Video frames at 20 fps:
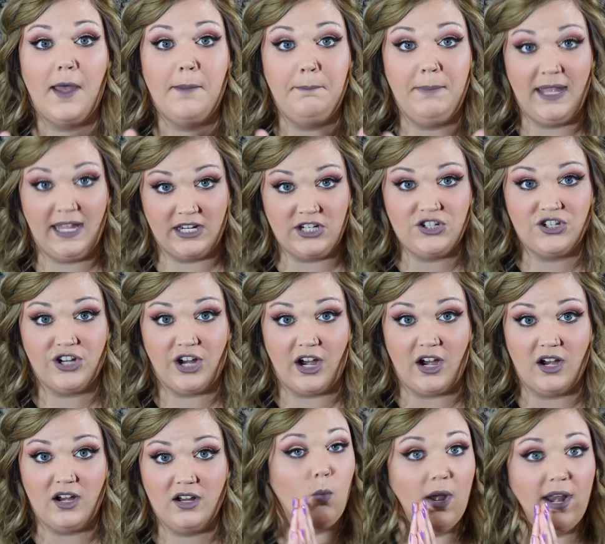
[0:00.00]
a
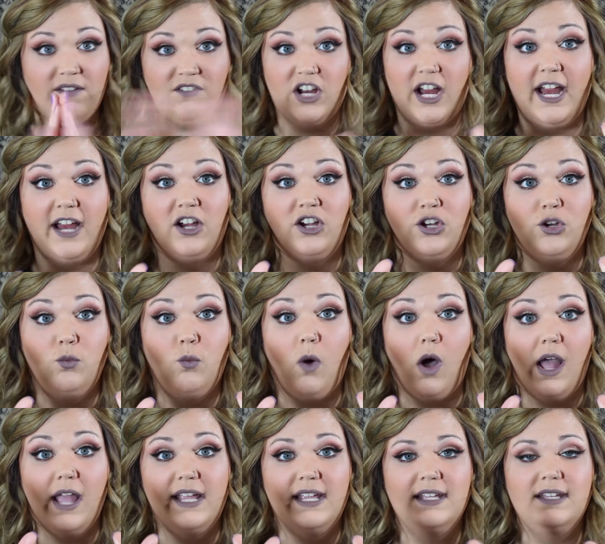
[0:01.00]
picture, whatever hair you
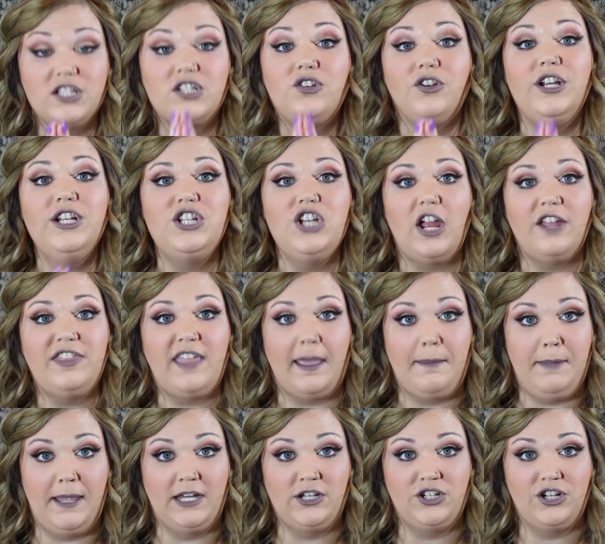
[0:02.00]
want. Screenshot
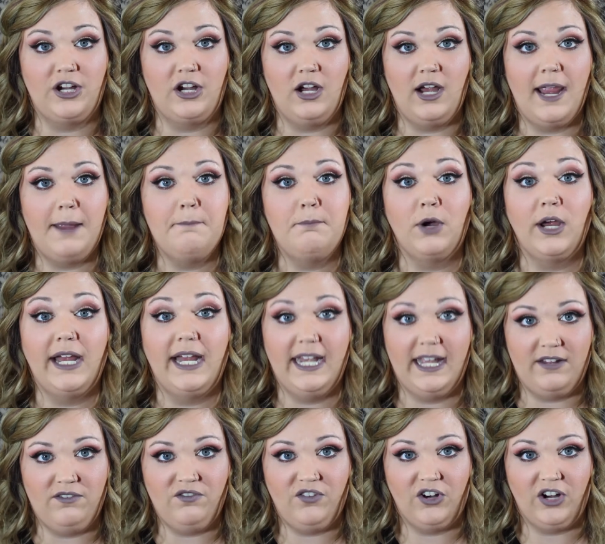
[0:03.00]
that picture and bring it
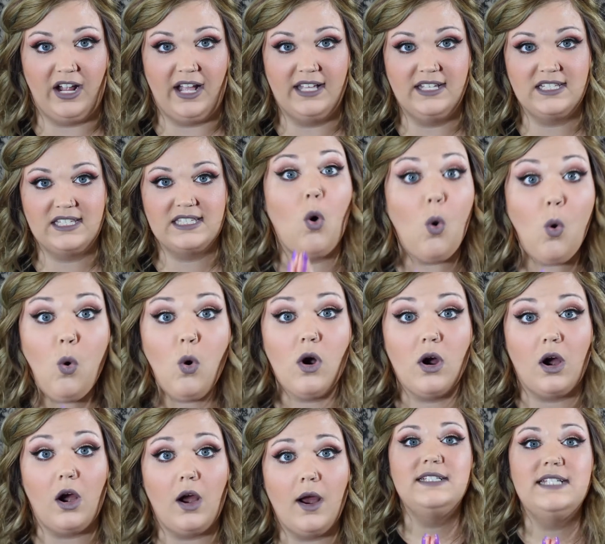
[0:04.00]
in for us.
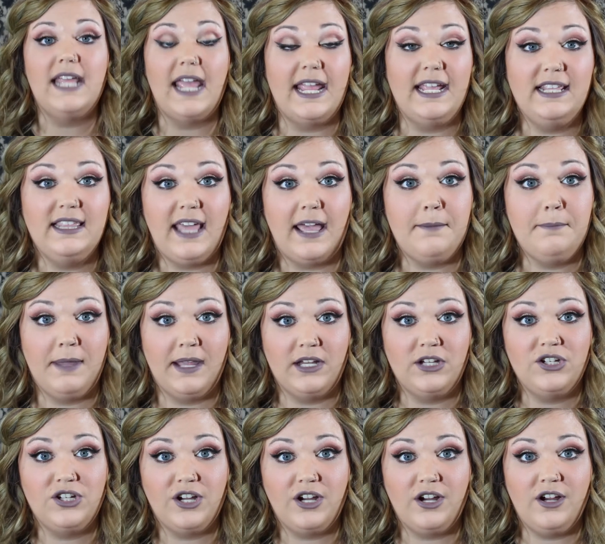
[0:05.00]
Or take that
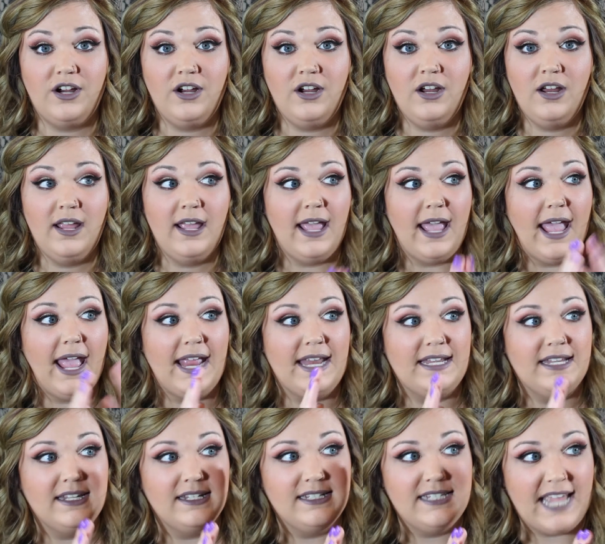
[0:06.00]
picture
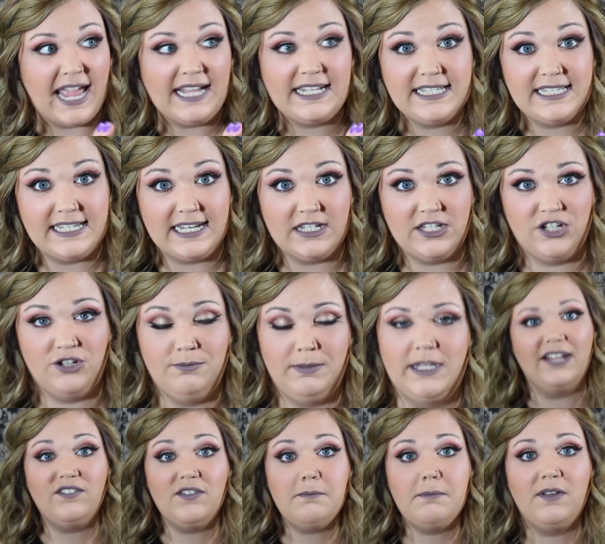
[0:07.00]
and text it to me
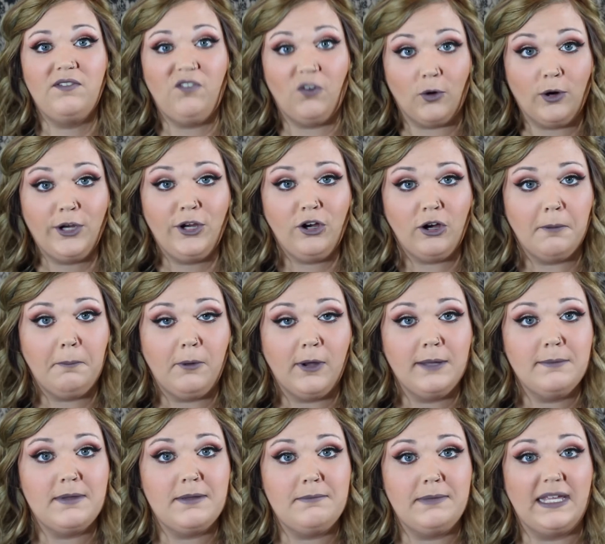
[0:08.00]
even before your
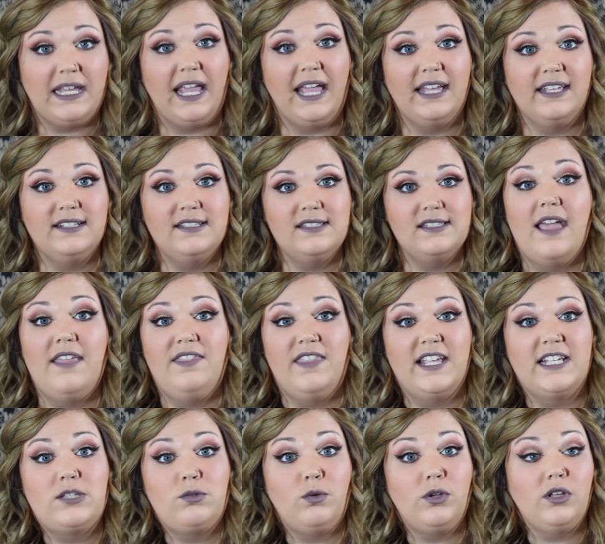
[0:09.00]
appointment begins, and
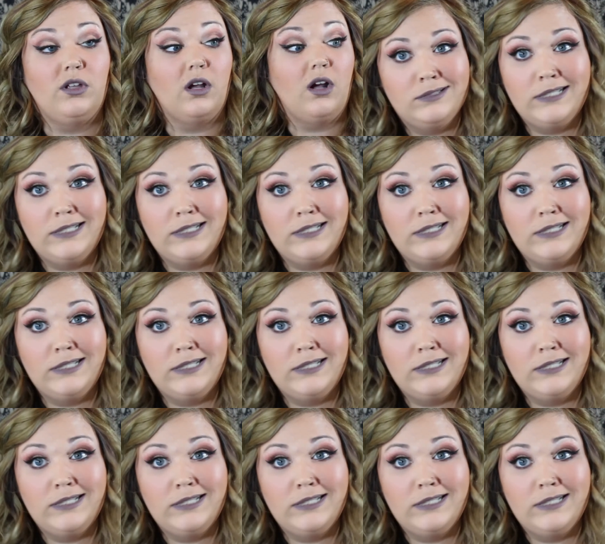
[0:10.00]
this will